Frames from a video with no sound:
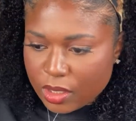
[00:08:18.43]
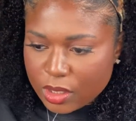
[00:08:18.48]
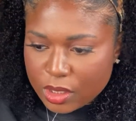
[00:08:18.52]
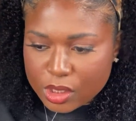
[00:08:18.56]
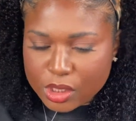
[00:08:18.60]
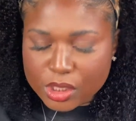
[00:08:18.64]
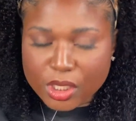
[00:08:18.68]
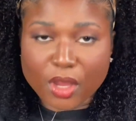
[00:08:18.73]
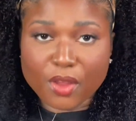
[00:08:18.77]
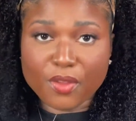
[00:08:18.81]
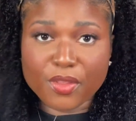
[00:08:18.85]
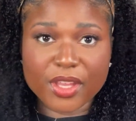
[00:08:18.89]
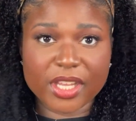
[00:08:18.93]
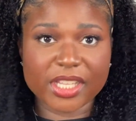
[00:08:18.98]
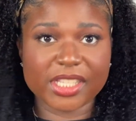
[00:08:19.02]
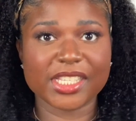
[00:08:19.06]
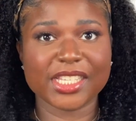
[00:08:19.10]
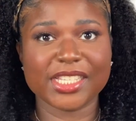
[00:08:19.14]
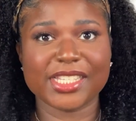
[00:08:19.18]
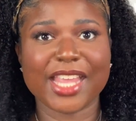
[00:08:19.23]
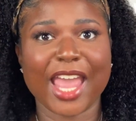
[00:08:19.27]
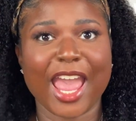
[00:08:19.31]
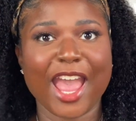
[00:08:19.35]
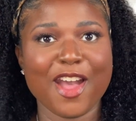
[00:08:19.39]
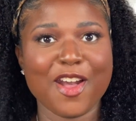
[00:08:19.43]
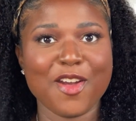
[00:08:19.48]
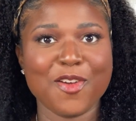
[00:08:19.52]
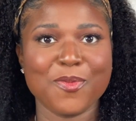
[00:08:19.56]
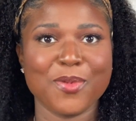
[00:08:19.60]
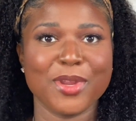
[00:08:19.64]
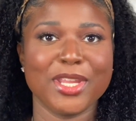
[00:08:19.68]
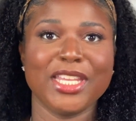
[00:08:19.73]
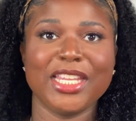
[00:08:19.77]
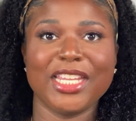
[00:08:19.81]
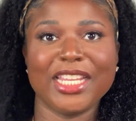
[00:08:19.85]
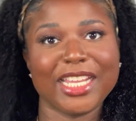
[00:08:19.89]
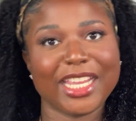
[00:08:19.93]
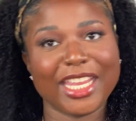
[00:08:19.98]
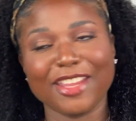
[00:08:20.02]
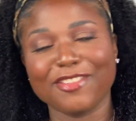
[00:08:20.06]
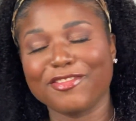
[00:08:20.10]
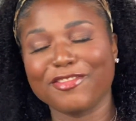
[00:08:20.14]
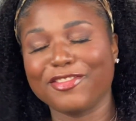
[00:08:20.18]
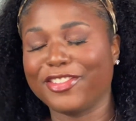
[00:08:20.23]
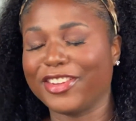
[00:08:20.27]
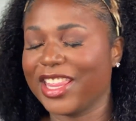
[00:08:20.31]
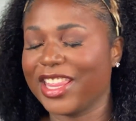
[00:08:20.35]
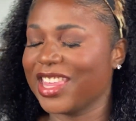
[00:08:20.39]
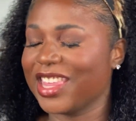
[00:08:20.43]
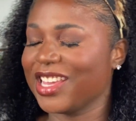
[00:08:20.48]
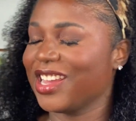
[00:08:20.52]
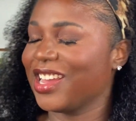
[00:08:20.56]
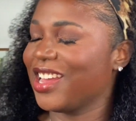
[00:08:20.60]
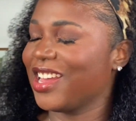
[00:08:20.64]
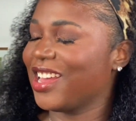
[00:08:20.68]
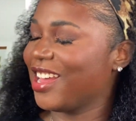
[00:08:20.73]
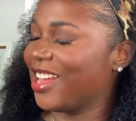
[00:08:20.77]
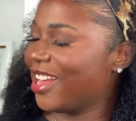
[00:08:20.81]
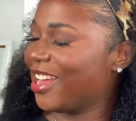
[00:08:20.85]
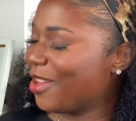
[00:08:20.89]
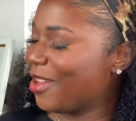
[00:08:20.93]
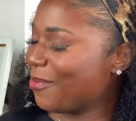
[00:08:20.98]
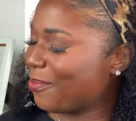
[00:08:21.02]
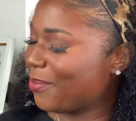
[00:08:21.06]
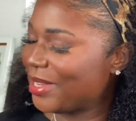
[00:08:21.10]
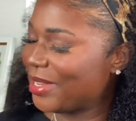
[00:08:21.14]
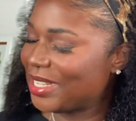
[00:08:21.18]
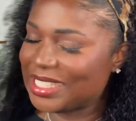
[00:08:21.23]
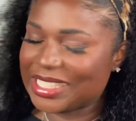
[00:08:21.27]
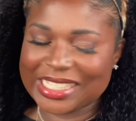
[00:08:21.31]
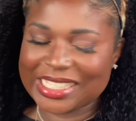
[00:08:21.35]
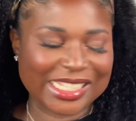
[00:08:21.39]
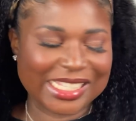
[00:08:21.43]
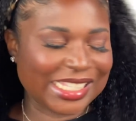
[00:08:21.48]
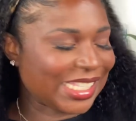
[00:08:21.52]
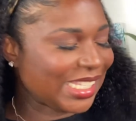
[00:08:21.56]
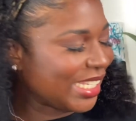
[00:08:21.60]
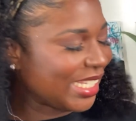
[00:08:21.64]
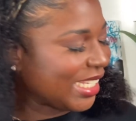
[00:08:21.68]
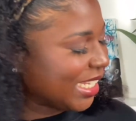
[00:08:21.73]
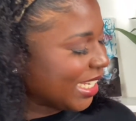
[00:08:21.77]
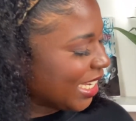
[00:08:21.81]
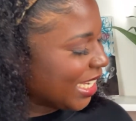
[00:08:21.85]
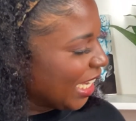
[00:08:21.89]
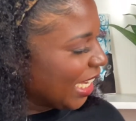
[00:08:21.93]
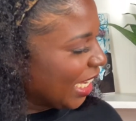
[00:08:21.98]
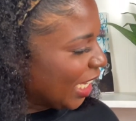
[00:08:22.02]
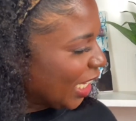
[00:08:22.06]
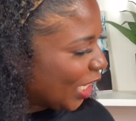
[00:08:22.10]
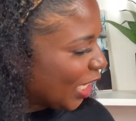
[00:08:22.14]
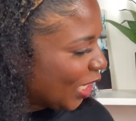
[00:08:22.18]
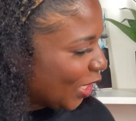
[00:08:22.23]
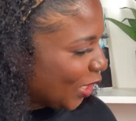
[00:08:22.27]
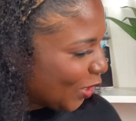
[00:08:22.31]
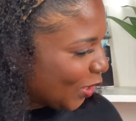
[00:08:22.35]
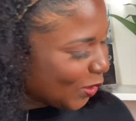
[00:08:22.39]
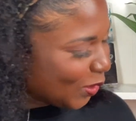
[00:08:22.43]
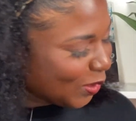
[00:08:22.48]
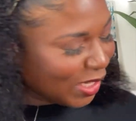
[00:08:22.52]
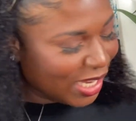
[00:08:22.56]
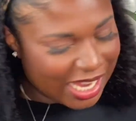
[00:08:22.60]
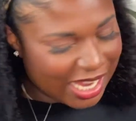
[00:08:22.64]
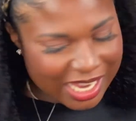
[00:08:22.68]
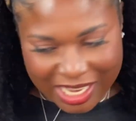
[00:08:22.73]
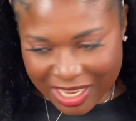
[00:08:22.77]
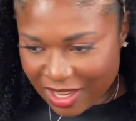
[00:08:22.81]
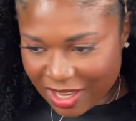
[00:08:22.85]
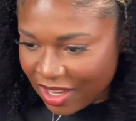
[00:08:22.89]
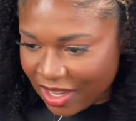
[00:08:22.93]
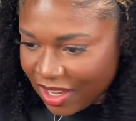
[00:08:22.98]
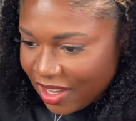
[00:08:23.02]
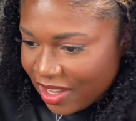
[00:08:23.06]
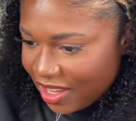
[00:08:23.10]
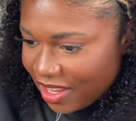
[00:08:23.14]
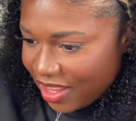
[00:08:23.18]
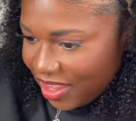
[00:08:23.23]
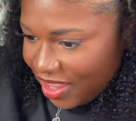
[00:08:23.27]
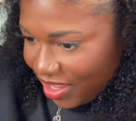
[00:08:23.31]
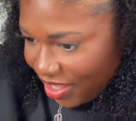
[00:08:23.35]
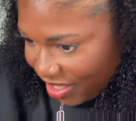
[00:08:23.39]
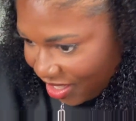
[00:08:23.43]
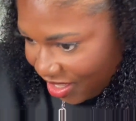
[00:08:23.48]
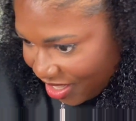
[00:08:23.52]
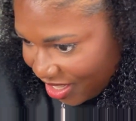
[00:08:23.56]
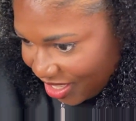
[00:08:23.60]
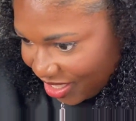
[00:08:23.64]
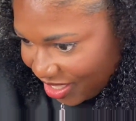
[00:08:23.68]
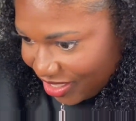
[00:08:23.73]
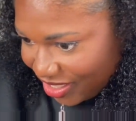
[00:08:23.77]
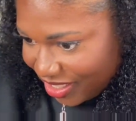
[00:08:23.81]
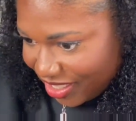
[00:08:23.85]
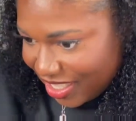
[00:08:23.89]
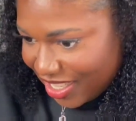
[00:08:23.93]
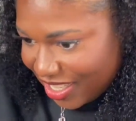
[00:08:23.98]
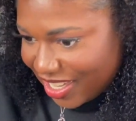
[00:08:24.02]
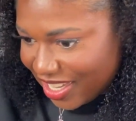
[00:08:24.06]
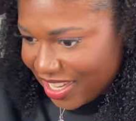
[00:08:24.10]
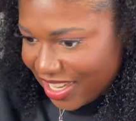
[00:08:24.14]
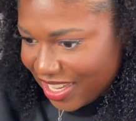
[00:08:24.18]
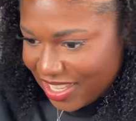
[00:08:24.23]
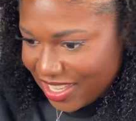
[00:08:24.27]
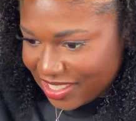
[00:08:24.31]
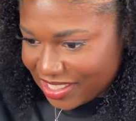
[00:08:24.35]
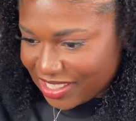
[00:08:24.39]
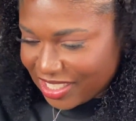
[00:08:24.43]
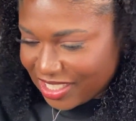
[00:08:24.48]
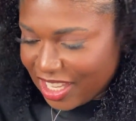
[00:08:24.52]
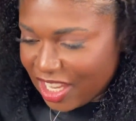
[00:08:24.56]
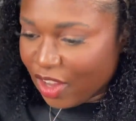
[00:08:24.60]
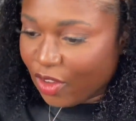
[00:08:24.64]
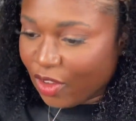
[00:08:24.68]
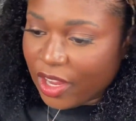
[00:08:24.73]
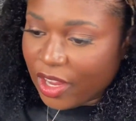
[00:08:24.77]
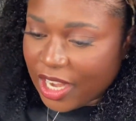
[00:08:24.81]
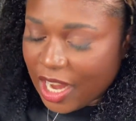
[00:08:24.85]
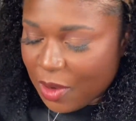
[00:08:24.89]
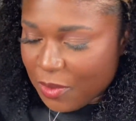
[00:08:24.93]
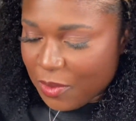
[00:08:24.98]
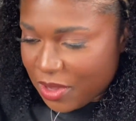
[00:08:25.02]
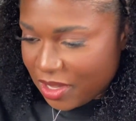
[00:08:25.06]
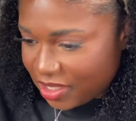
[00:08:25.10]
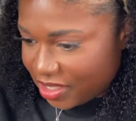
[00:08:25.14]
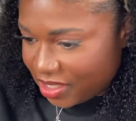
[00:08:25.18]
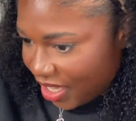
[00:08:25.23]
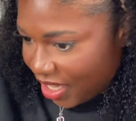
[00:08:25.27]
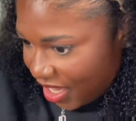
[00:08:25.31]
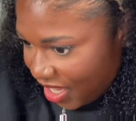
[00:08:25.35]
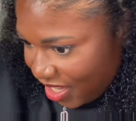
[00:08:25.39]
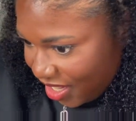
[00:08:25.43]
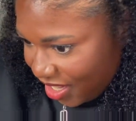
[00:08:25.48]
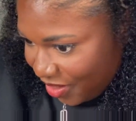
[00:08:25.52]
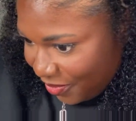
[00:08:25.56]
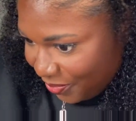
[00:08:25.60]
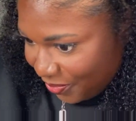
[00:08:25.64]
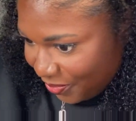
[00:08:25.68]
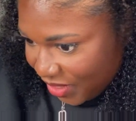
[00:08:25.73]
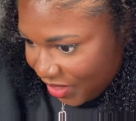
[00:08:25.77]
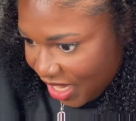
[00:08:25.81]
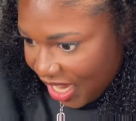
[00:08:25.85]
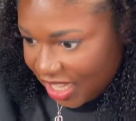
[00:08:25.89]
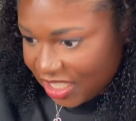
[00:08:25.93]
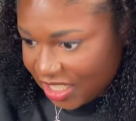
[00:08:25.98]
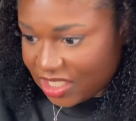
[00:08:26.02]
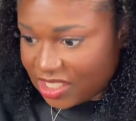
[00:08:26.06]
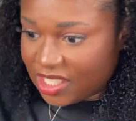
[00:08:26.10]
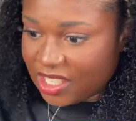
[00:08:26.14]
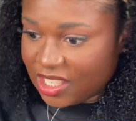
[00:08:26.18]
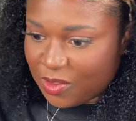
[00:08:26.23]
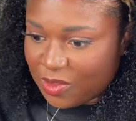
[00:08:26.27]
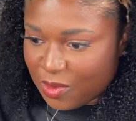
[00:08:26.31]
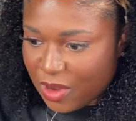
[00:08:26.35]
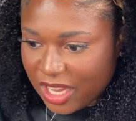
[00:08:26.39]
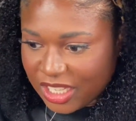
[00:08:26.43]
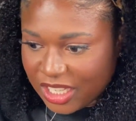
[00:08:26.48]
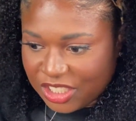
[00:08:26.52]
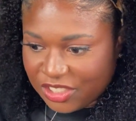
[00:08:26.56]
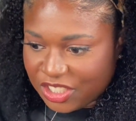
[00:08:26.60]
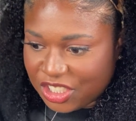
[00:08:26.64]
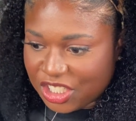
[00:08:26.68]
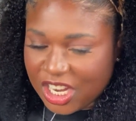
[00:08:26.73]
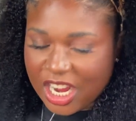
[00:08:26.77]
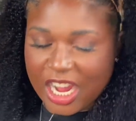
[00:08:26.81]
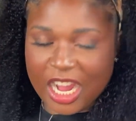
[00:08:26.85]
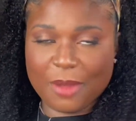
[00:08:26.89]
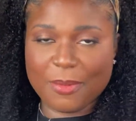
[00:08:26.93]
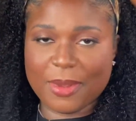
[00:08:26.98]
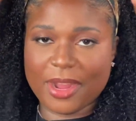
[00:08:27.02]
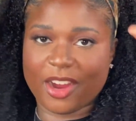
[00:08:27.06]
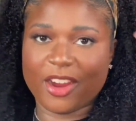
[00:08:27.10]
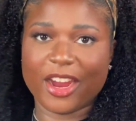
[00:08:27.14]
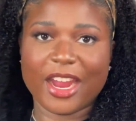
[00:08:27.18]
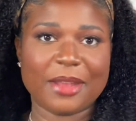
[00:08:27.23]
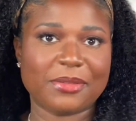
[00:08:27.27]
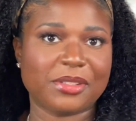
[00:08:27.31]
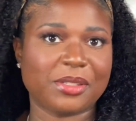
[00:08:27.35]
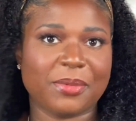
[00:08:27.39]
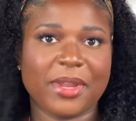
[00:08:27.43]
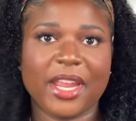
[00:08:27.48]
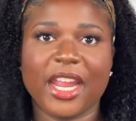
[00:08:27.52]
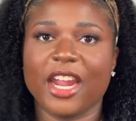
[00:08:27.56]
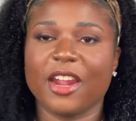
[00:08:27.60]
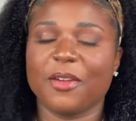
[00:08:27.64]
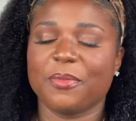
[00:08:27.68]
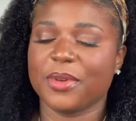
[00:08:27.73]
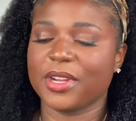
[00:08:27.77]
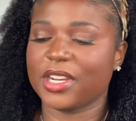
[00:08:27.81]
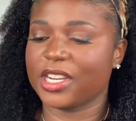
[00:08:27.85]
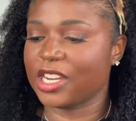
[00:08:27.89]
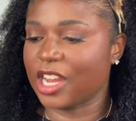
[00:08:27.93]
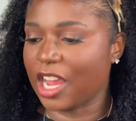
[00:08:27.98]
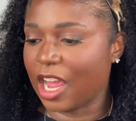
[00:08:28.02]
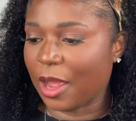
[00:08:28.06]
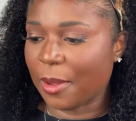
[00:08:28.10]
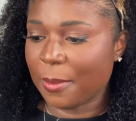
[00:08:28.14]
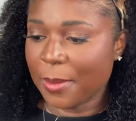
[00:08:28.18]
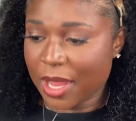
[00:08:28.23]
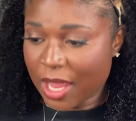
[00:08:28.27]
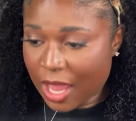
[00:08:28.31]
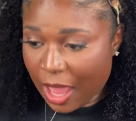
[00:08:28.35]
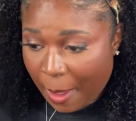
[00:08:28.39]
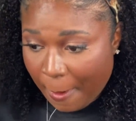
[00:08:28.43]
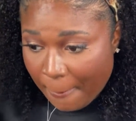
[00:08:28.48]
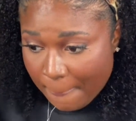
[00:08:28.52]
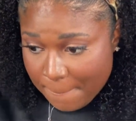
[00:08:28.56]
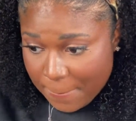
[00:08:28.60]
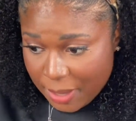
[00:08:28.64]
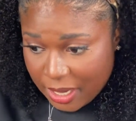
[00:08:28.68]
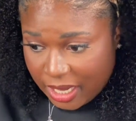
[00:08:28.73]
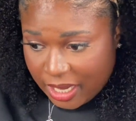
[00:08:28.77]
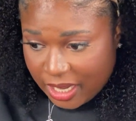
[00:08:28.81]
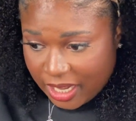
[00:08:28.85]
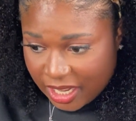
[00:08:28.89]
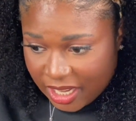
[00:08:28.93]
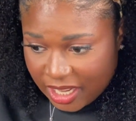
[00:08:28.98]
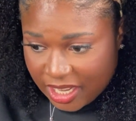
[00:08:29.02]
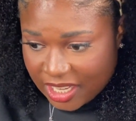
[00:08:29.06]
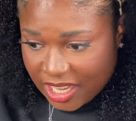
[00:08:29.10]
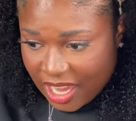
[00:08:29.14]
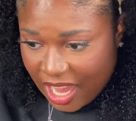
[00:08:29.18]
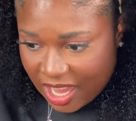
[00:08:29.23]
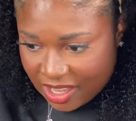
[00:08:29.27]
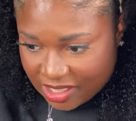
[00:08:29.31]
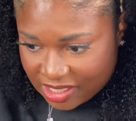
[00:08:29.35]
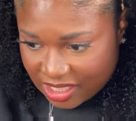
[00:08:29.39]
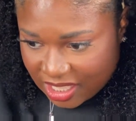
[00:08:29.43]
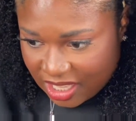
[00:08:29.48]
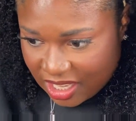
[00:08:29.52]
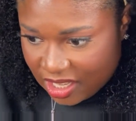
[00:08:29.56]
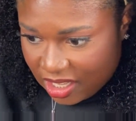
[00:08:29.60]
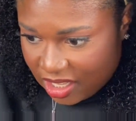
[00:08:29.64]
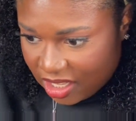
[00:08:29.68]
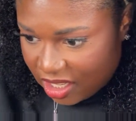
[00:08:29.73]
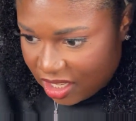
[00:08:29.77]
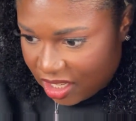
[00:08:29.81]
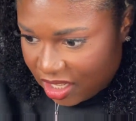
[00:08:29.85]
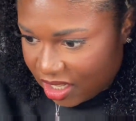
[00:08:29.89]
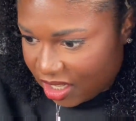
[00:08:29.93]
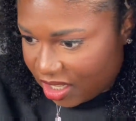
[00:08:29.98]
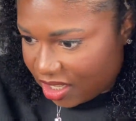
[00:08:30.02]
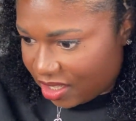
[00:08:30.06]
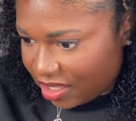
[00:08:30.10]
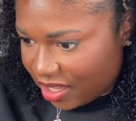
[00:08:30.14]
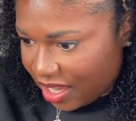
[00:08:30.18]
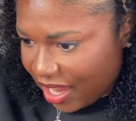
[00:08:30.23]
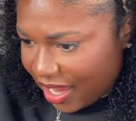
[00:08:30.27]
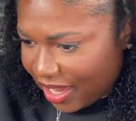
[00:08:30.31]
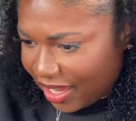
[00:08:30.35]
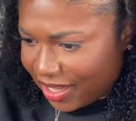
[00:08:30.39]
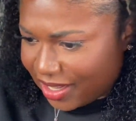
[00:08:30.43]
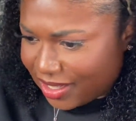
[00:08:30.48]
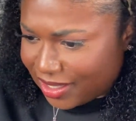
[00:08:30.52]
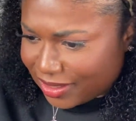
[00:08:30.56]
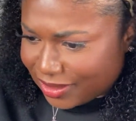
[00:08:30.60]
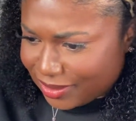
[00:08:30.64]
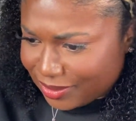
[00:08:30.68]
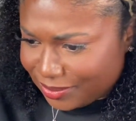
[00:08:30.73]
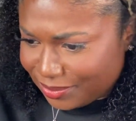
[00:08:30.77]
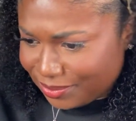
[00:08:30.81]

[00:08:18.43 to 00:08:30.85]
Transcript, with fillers: So this is how we looking for the up and down. This is cute. And I will say, I just did a rush job. I grabbed some hair, put it up, but y'all see the look, like,